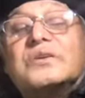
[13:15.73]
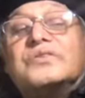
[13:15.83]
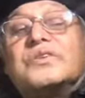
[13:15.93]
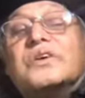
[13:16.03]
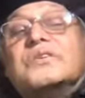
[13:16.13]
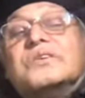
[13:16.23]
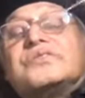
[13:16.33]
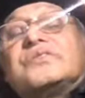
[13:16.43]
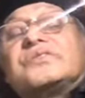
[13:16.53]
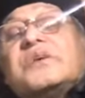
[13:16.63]
So
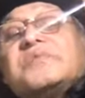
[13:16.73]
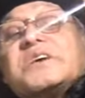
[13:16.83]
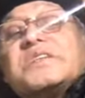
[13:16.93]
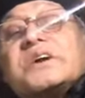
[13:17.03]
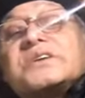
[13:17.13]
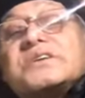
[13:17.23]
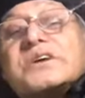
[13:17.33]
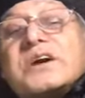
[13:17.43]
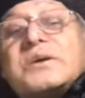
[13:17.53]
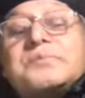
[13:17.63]
this is something that
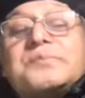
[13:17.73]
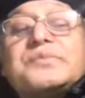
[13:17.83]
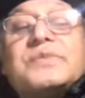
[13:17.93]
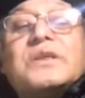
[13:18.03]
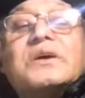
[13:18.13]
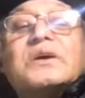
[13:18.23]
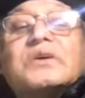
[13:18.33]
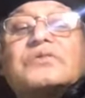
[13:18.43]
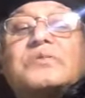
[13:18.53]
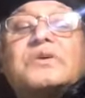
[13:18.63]

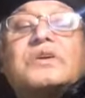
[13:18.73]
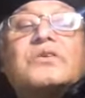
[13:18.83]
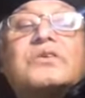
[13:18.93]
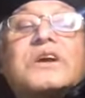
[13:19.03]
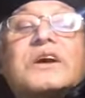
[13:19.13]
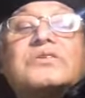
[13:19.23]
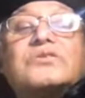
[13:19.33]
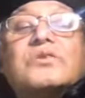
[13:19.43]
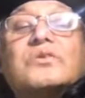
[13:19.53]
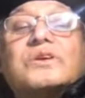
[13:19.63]
somebody called Ted
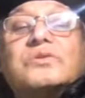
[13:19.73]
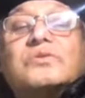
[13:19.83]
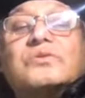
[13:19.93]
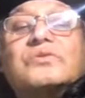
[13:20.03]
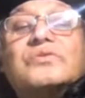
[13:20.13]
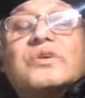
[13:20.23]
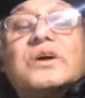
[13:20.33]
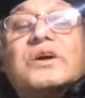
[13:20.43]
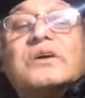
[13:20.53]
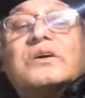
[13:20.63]
Jory, who is
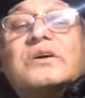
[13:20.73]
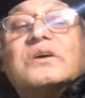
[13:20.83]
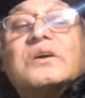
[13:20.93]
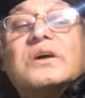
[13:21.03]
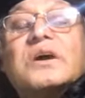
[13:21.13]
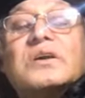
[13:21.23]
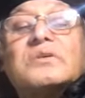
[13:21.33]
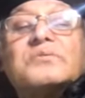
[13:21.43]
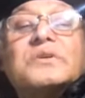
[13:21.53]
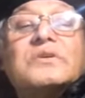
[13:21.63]
kind
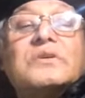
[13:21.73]
of